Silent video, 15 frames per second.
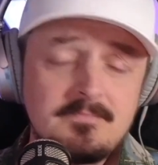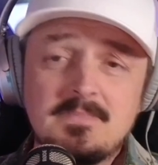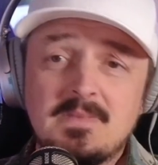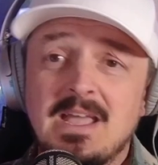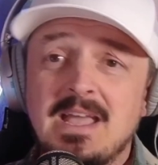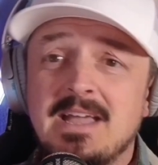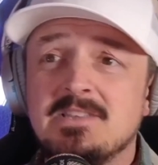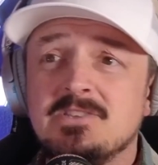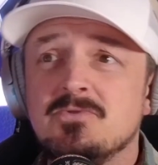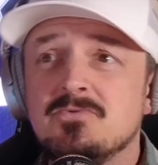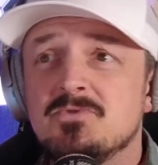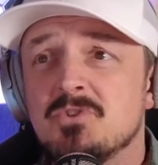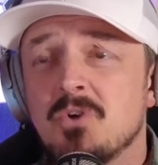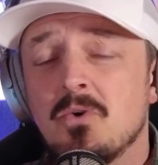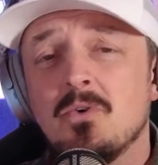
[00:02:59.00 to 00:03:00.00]
And you
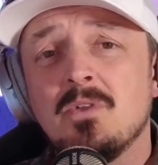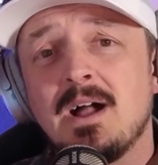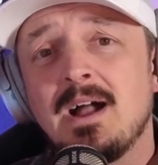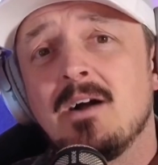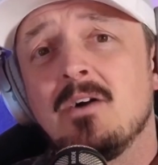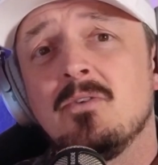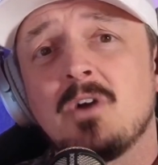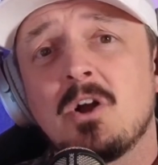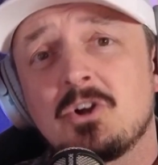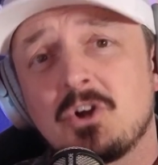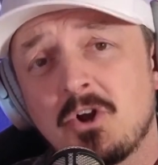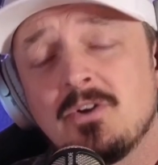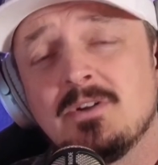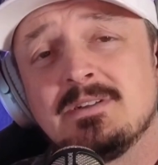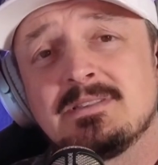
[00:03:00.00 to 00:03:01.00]
dole out
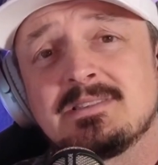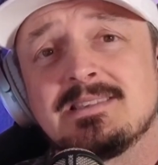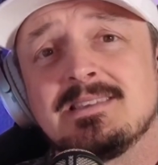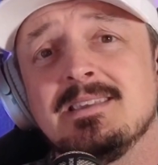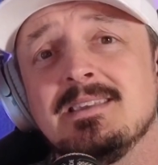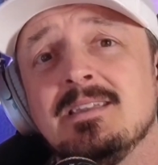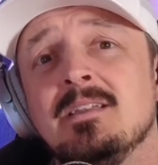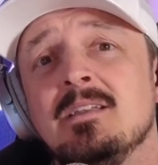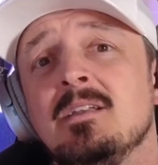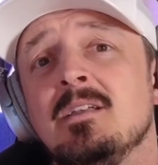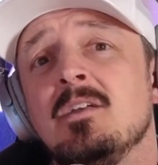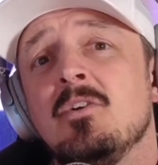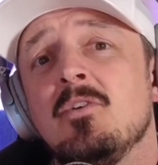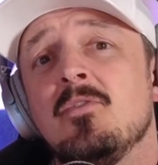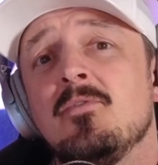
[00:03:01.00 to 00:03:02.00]
currency
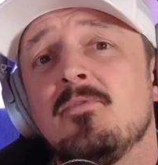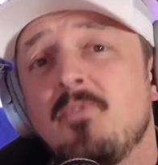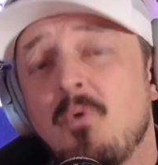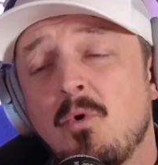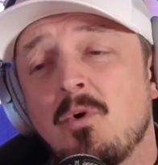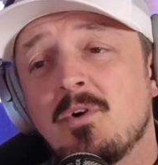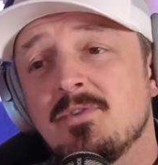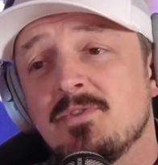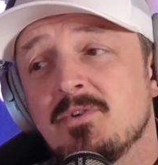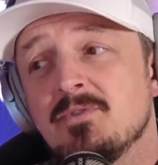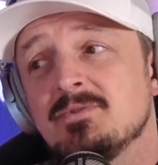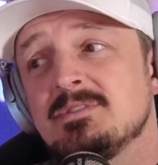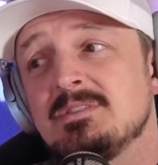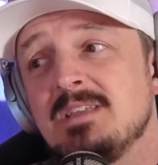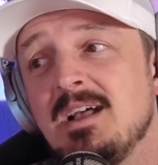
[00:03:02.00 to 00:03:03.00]
for
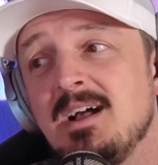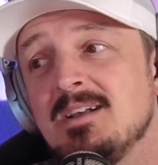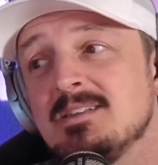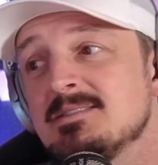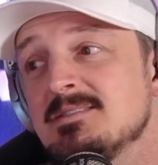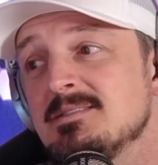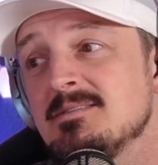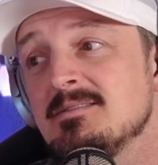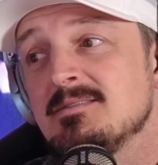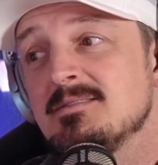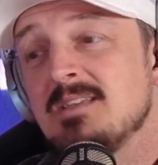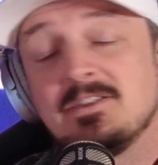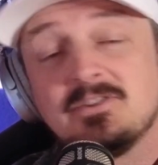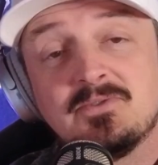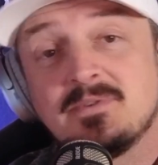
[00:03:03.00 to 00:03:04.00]
those tasks
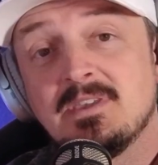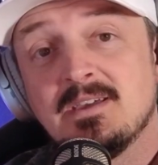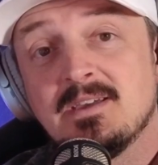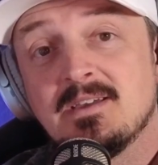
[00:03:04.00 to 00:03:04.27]
that you get.